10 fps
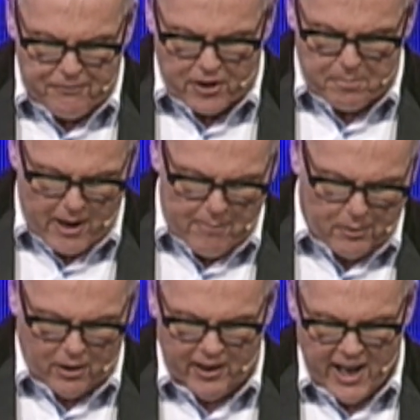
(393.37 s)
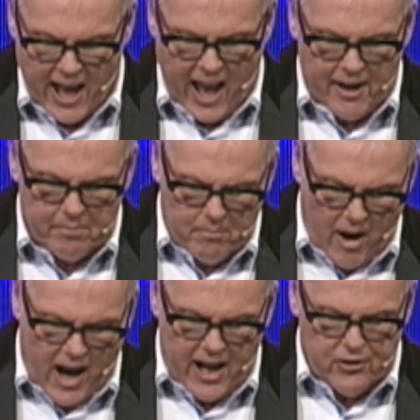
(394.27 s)
for the people had a
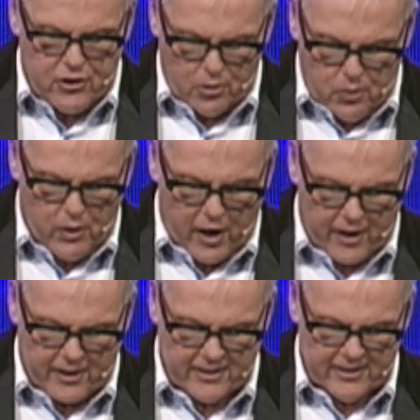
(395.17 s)
mind to work.